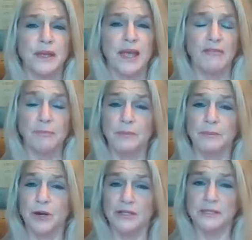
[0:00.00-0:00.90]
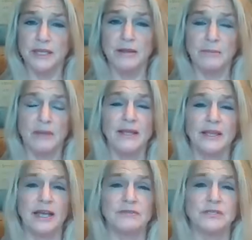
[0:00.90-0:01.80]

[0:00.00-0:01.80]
have been brought to light in my life.